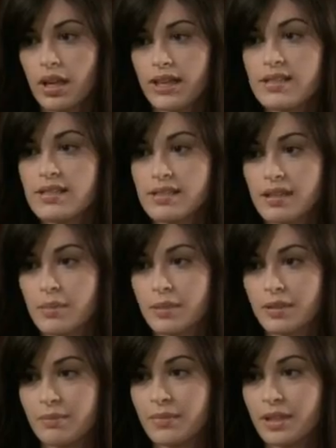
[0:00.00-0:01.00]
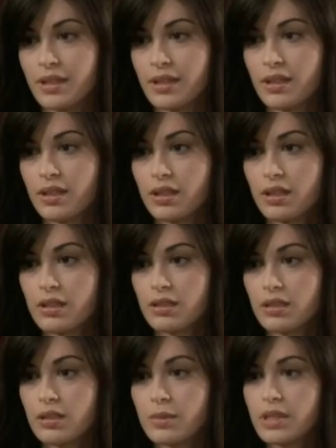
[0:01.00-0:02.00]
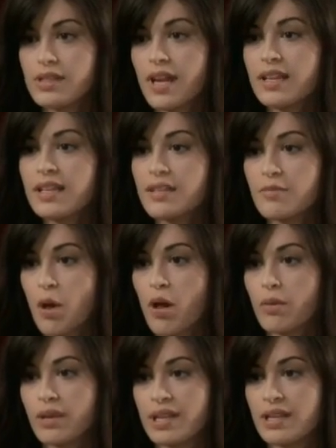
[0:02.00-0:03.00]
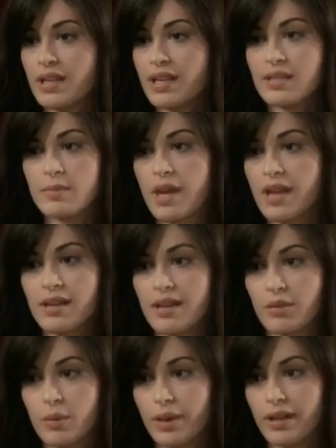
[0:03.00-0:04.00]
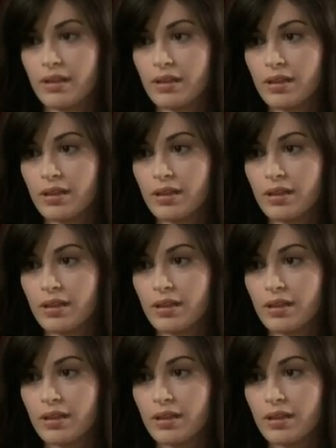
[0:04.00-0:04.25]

I can stop him. Because I can give Paul what he needs. Meg never will.